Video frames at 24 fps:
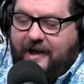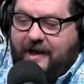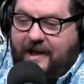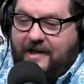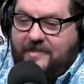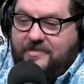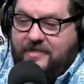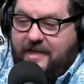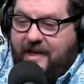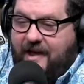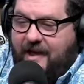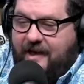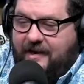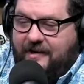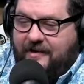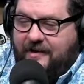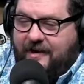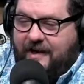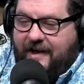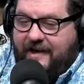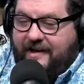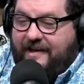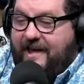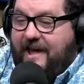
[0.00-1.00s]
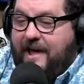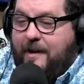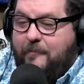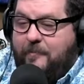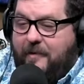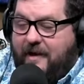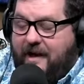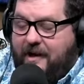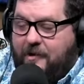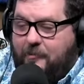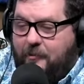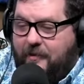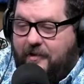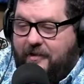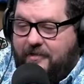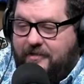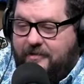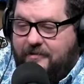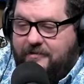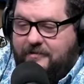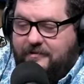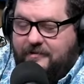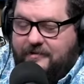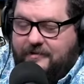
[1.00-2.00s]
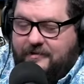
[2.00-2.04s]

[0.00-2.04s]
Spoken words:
And then I came back with,